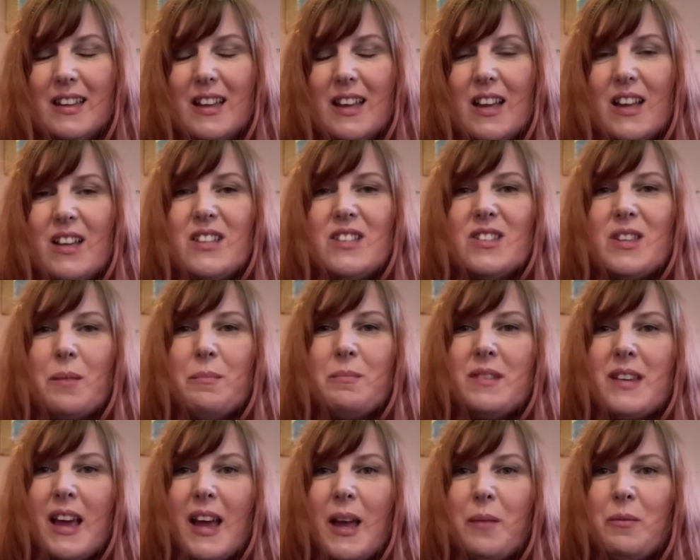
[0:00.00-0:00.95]

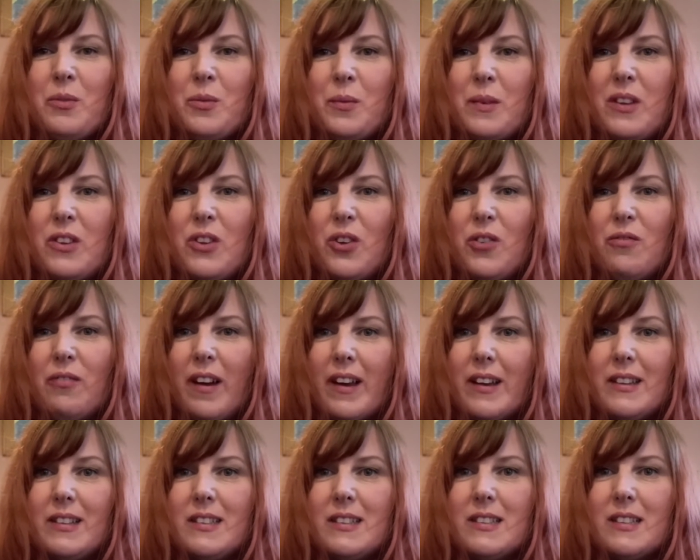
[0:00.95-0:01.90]
Sometimes when you
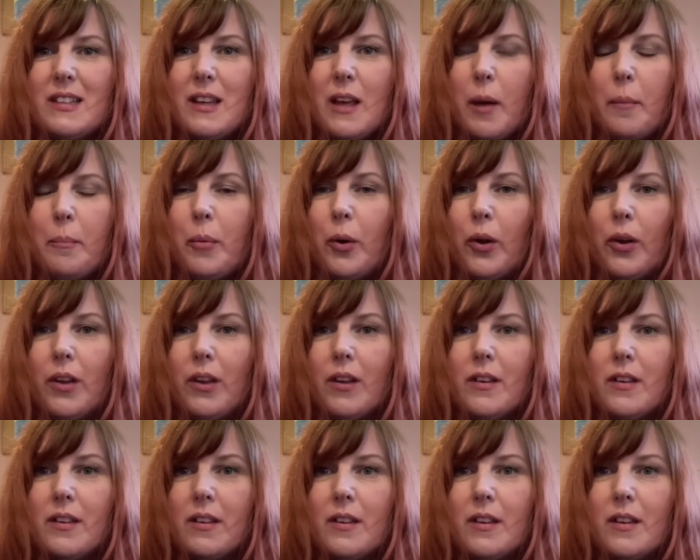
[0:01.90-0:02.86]
write a book,
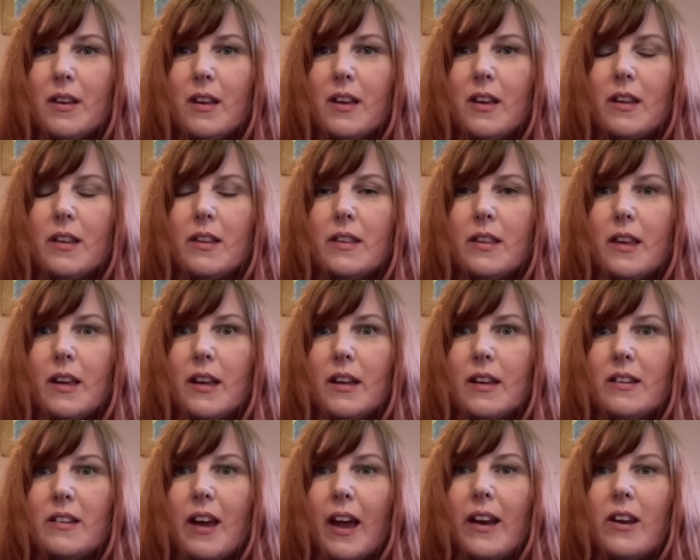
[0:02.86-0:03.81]
the
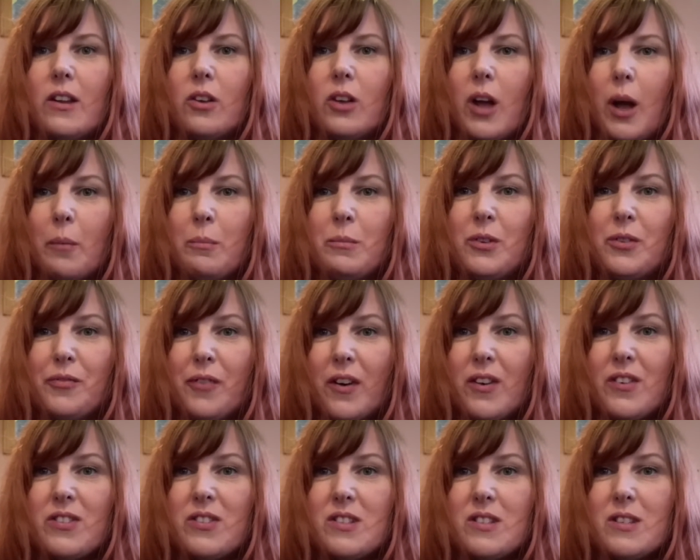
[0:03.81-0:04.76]
title comes
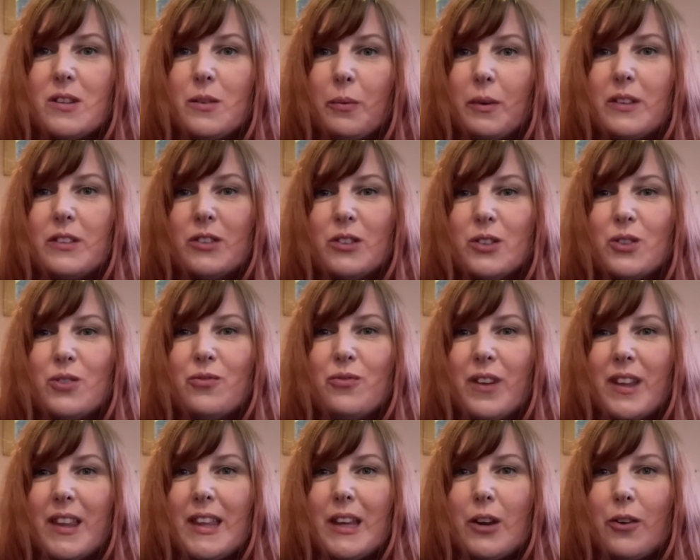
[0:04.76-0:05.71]
first, which is
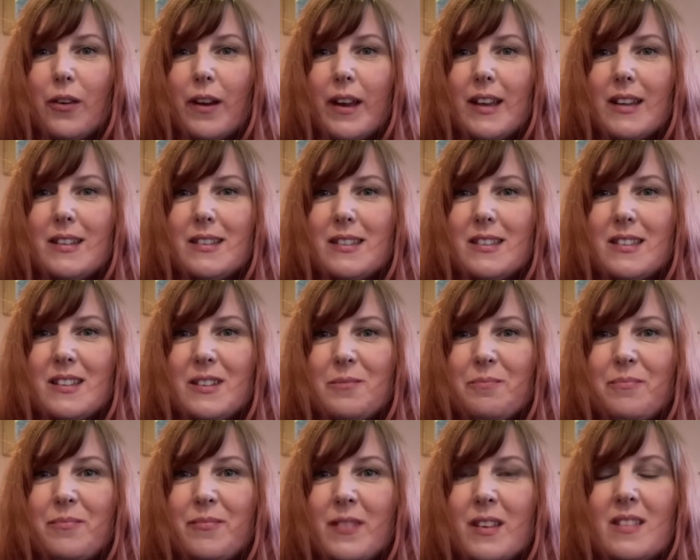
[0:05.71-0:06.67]
really great.
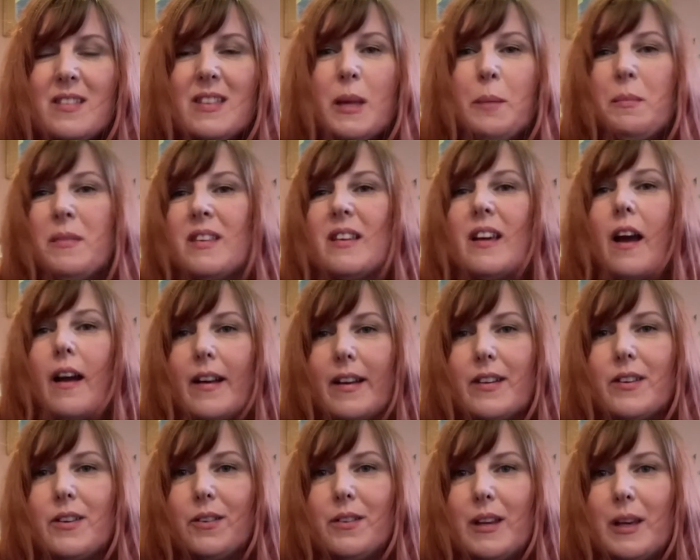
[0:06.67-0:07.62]
Same as
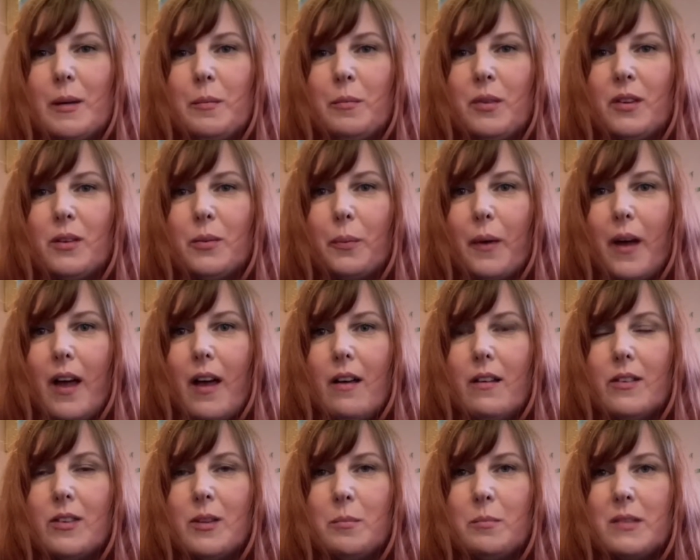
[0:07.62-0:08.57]
character names as well.
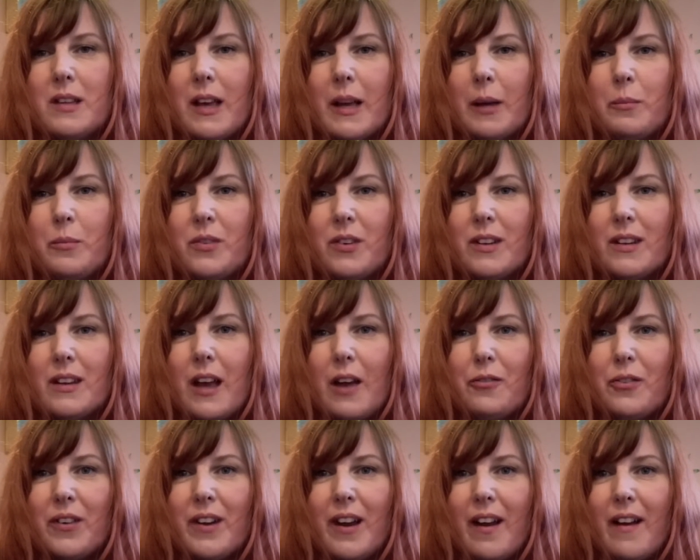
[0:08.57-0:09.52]
Sometimes you can have
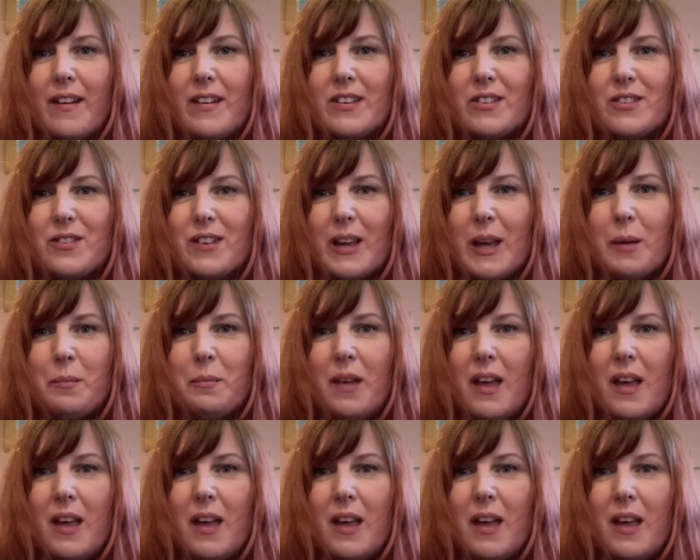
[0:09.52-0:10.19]
your character name,